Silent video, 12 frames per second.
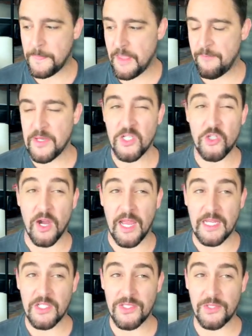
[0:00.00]
I've been
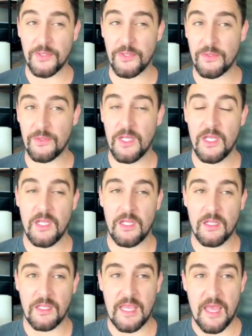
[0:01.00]
trying to
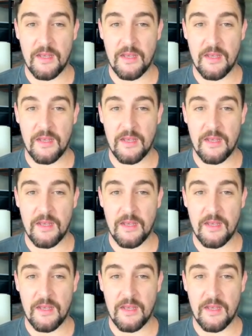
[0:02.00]
get,